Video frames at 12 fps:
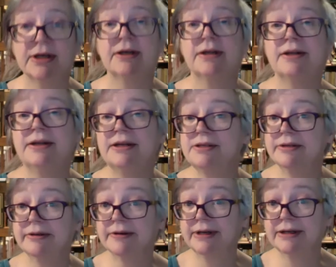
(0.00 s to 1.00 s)
this is
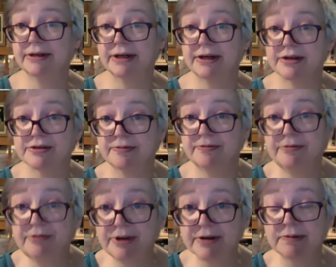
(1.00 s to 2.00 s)
a great class,
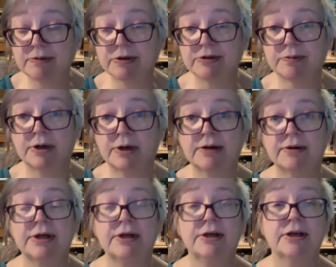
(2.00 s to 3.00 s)
very worthwhile.
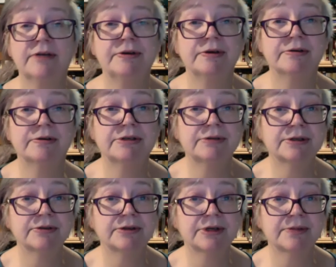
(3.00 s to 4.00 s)
If you go on
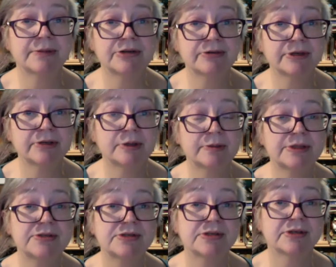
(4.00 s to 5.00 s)
Twitter, look at my Twitter
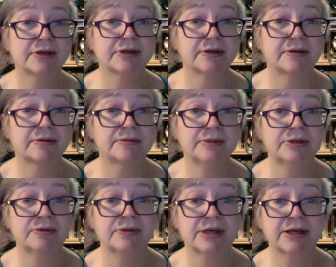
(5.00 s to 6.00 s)
moments,
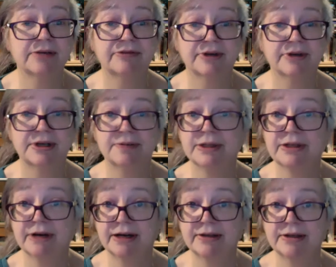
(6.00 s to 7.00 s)
you can find, I believe,
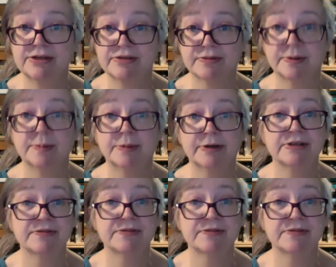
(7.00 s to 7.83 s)
highlights from a previous